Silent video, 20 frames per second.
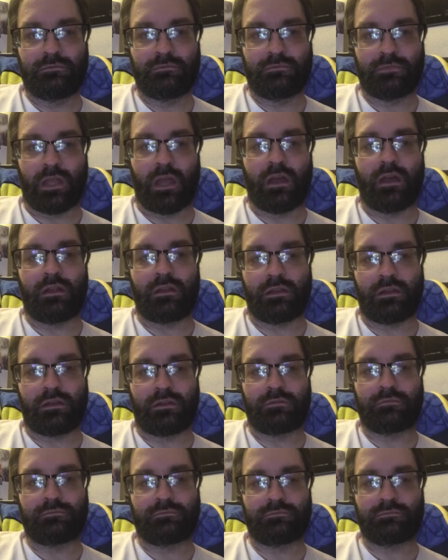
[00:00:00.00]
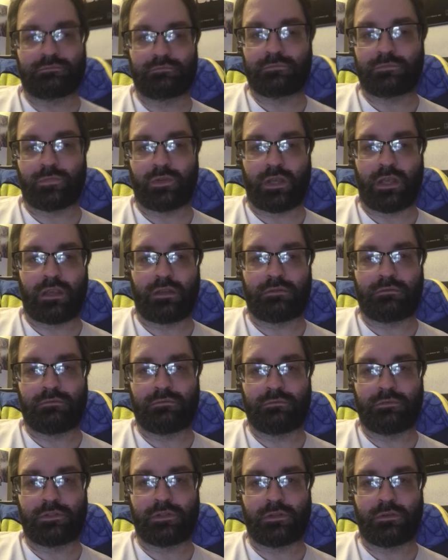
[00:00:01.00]
No. Great.
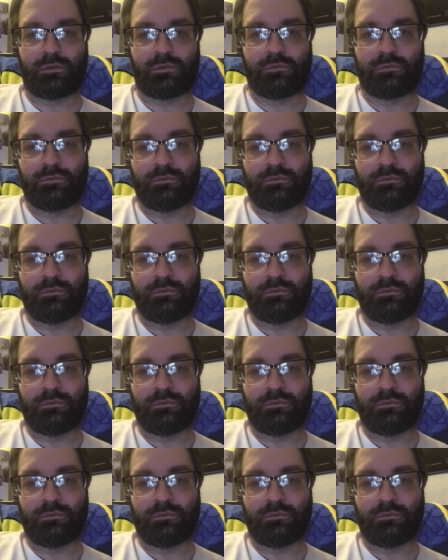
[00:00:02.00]
So